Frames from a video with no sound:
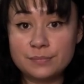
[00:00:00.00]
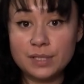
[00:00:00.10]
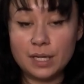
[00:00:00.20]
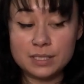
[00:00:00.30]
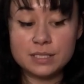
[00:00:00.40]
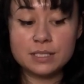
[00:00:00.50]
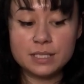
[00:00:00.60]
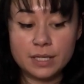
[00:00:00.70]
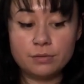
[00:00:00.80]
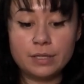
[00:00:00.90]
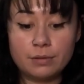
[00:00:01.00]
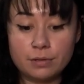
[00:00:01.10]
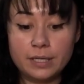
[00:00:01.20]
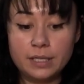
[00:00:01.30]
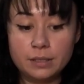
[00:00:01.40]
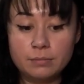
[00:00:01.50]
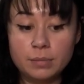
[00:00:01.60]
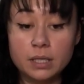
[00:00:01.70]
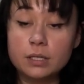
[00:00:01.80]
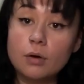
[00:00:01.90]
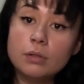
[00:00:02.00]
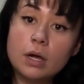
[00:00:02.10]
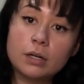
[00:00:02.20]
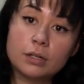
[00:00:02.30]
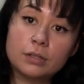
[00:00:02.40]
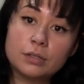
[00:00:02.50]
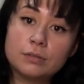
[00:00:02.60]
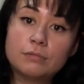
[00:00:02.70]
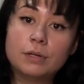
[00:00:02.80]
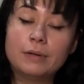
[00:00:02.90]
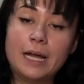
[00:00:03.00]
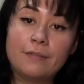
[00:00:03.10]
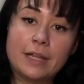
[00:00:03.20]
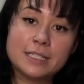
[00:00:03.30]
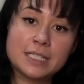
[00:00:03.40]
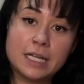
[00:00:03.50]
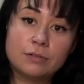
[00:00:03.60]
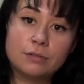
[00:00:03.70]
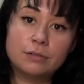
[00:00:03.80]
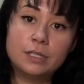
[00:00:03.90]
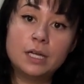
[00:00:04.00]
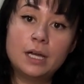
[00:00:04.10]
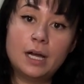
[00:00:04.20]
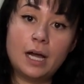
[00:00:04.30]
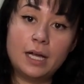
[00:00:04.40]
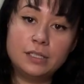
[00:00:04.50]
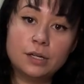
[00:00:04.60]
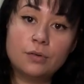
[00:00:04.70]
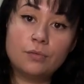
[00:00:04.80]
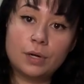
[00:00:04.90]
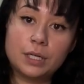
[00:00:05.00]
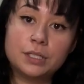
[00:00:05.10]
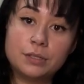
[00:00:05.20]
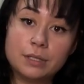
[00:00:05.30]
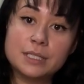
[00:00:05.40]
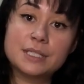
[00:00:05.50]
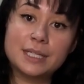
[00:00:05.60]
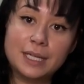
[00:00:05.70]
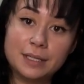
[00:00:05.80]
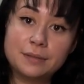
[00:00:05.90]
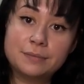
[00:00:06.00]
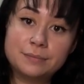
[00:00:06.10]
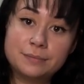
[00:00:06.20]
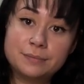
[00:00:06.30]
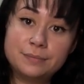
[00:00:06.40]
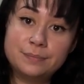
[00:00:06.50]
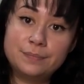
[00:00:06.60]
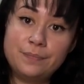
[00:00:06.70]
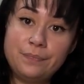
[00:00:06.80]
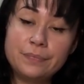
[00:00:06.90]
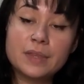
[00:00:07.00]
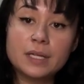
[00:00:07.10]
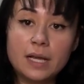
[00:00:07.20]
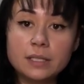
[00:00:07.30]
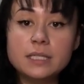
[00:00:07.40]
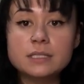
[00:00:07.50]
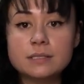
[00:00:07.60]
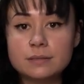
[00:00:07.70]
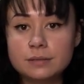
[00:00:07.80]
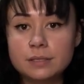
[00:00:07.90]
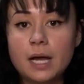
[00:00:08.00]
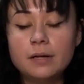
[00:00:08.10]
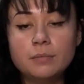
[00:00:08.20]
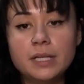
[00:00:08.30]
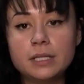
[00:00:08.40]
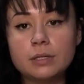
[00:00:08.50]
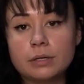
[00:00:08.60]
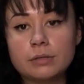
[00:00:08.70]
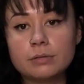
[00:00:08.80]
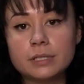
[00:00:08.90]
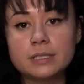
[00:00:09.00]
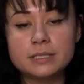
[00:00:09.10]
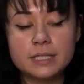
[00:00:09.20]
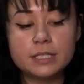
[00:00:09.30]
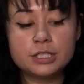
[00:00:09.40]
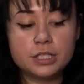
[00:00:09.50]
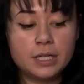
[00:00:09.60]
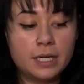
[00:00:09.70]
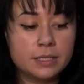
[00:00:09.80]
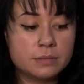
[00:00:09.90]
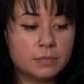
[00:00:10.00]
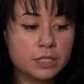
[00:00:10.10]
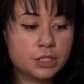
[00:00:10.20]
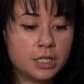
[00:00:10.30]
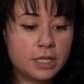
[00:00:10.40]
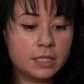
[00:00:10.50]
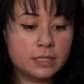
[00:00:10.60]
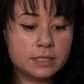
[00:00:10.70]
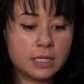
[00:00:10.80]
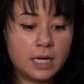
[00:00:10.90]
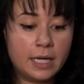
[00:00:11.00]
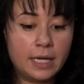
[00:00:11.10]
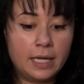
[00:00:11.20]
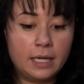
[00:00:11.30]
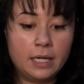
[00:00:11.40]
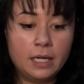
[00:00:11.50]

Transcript: That's the cycle that we're in. But no longer will we have that cycle. I don't want to do this again. At least I don't mind the yarn organization as much as I